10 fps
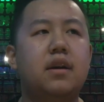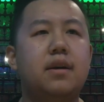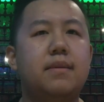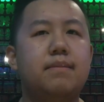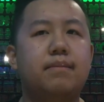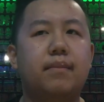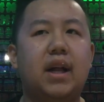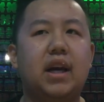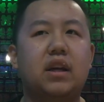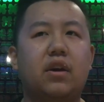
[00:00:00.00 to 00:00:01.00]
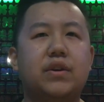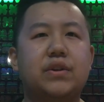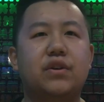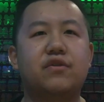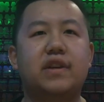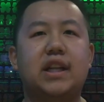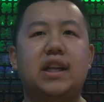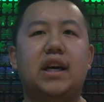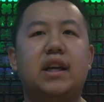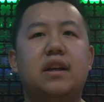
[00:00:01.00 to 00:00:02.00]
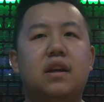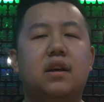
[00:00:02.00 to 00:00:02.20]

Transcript: I like all sorts of it. I like